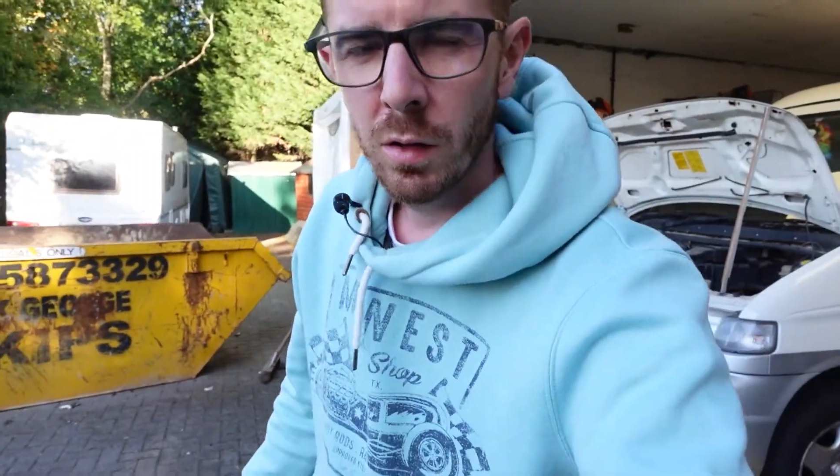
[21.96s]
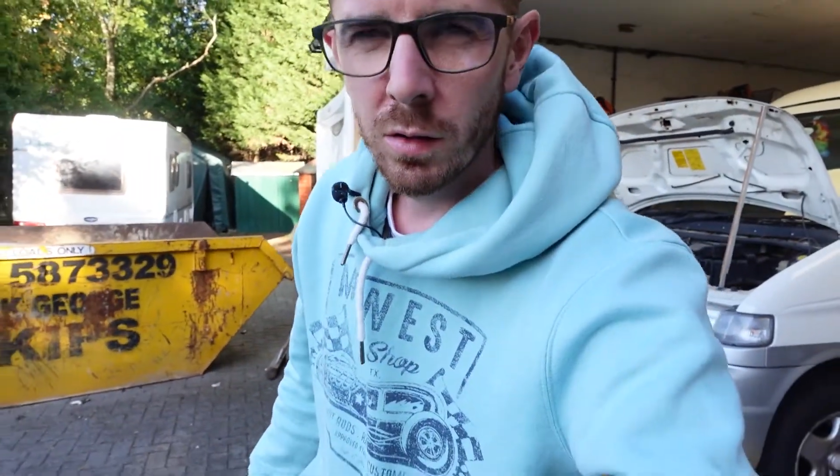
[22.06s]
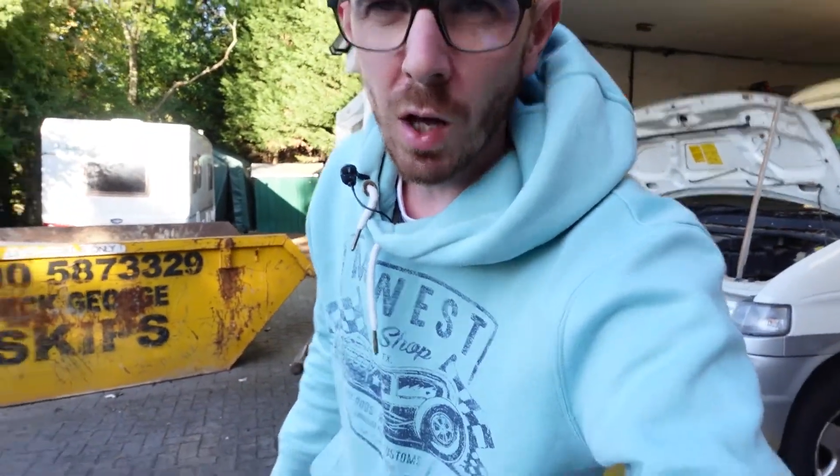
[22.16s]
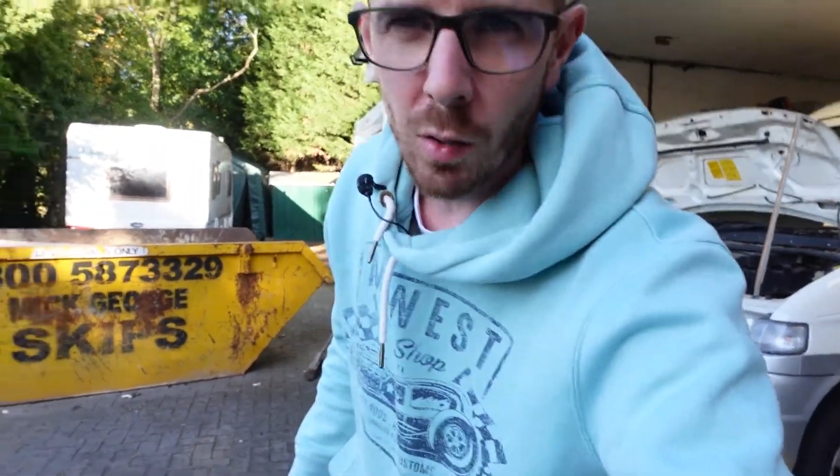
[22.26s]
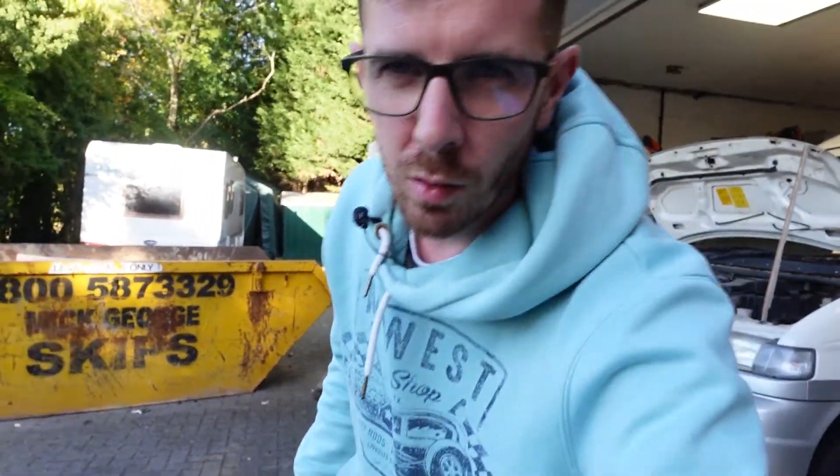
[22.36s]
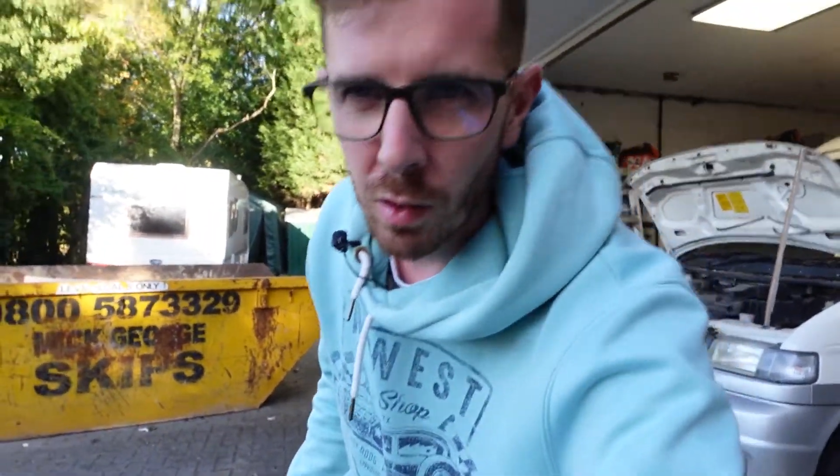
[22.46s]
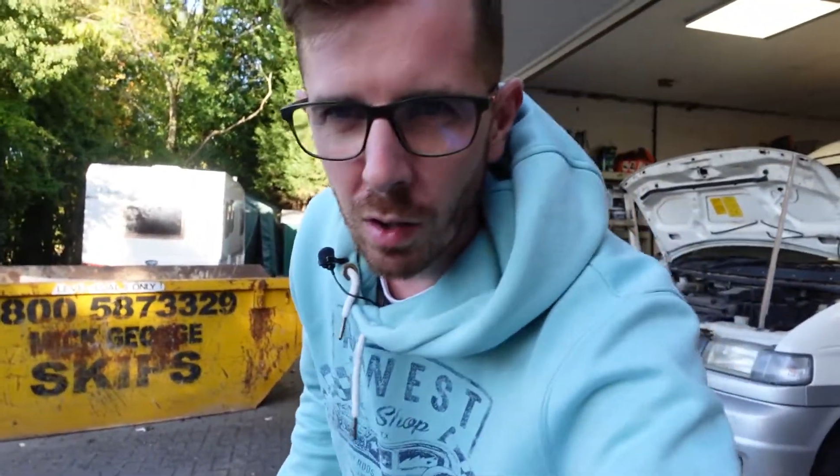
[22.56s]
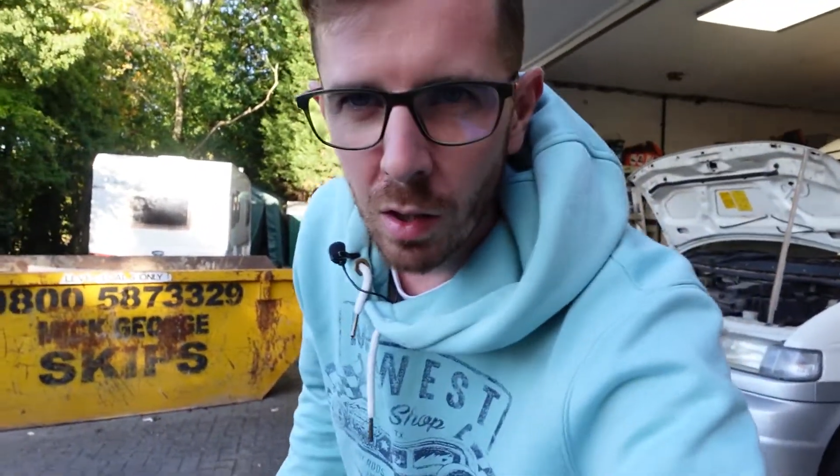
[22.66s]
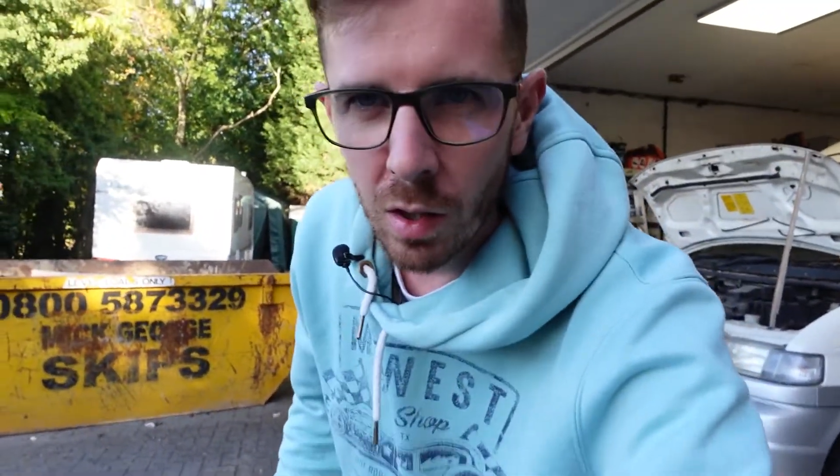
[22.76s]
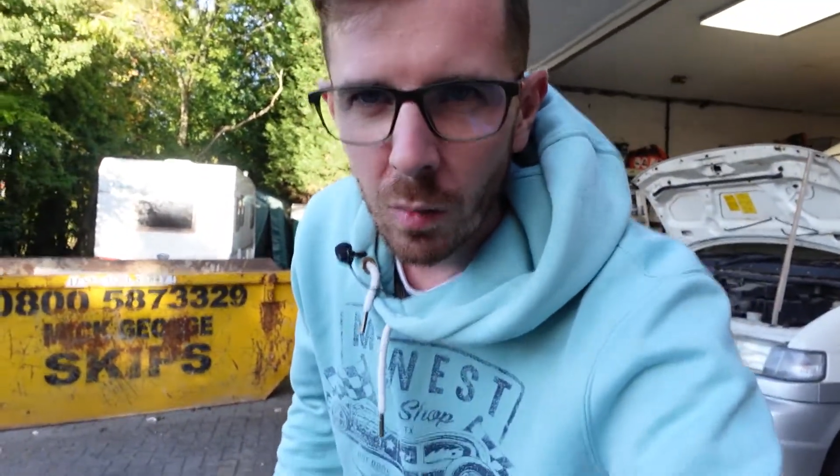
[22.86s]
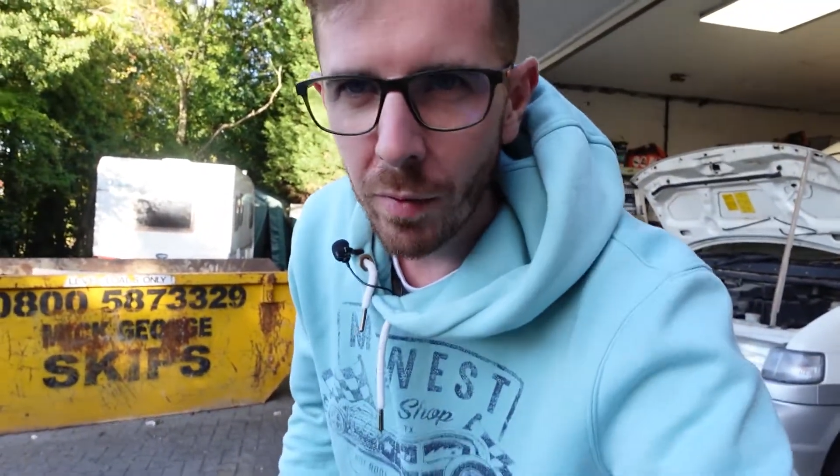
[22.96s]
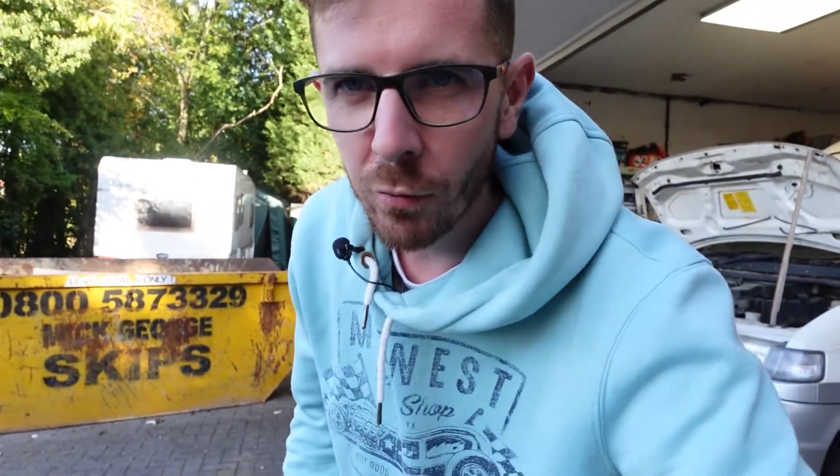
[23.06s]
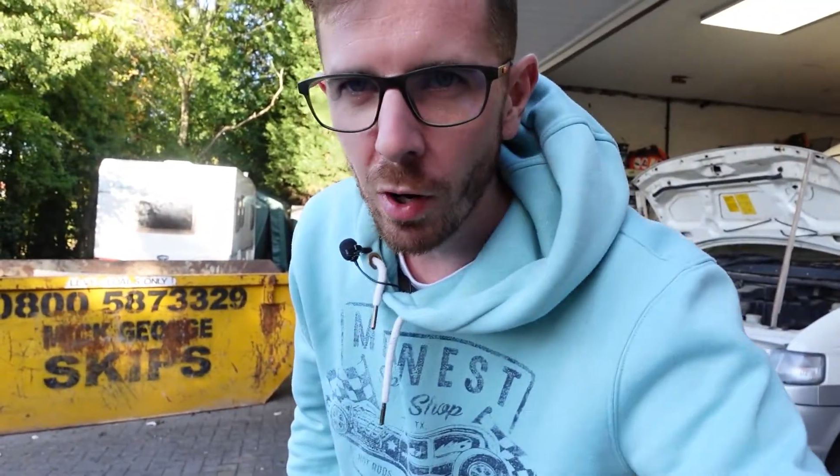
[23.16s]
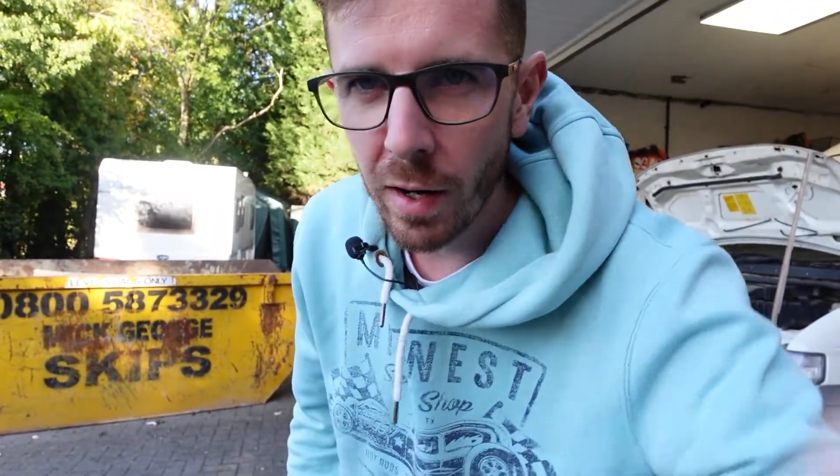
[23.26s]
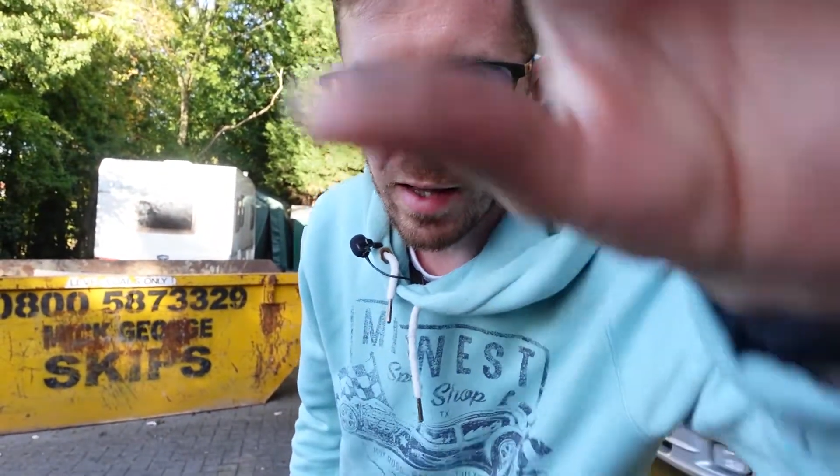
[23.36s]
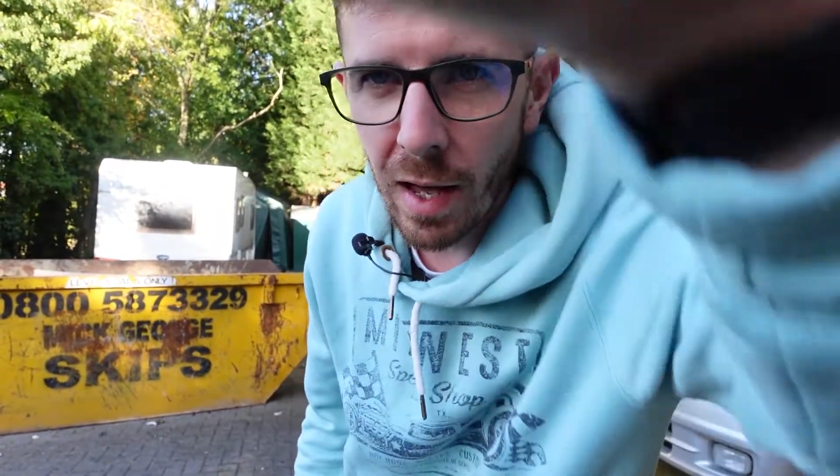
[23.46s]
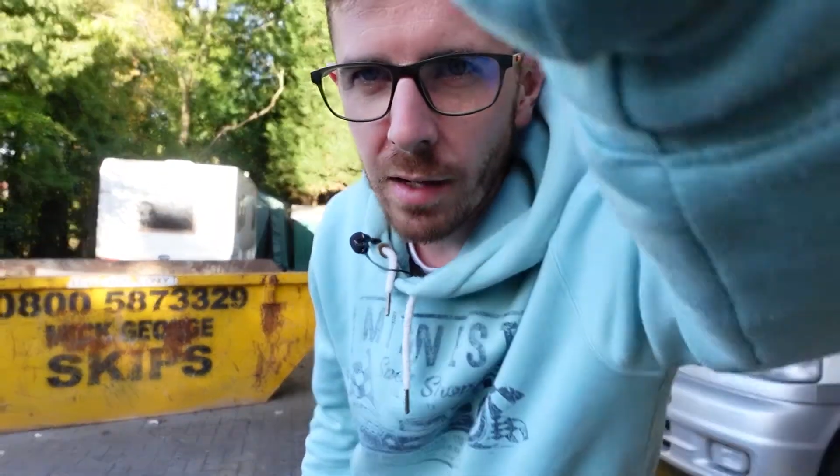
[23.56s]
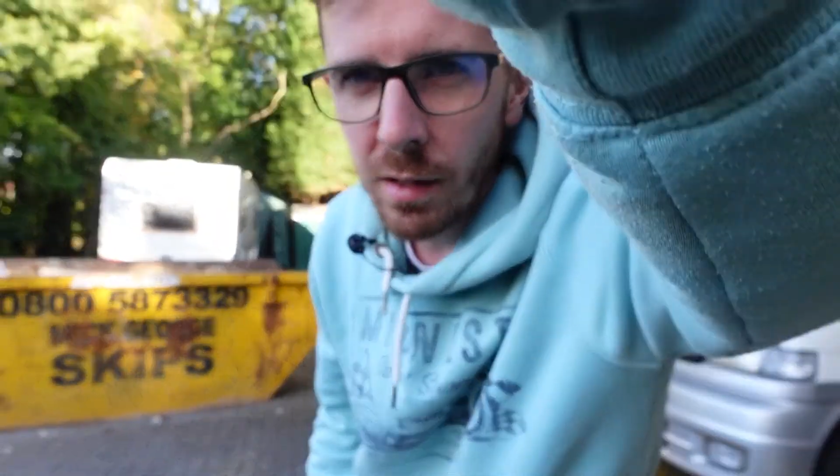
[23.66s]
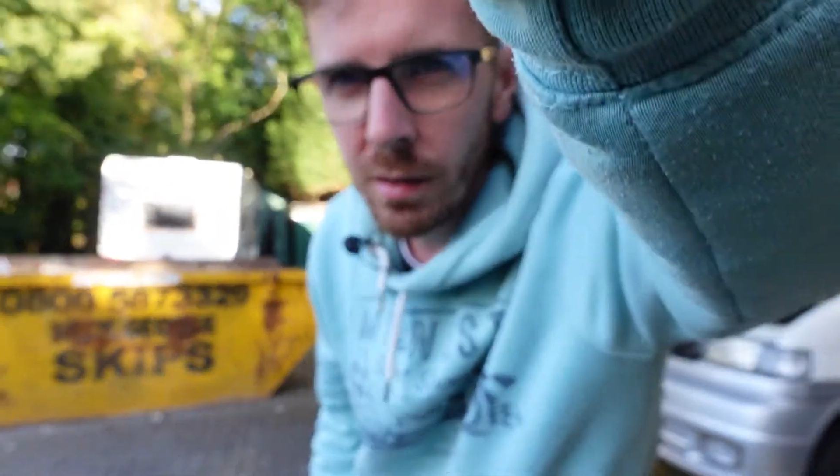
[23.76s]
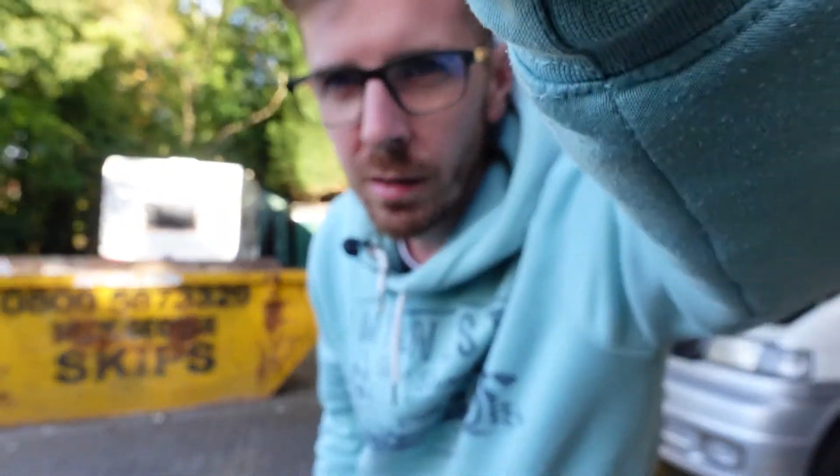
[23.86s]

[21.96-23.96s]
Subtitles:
So we've tried again.